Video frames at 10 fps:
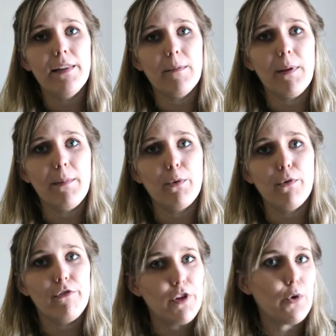then maybe
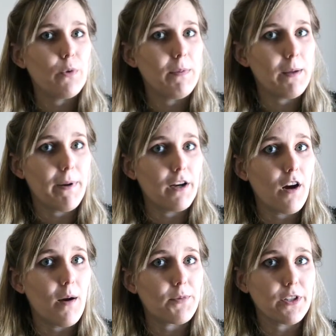review would be a
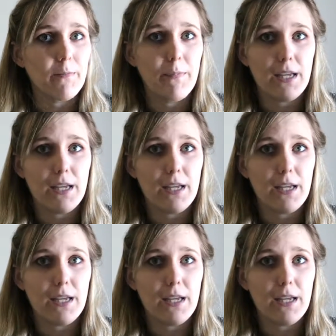better option,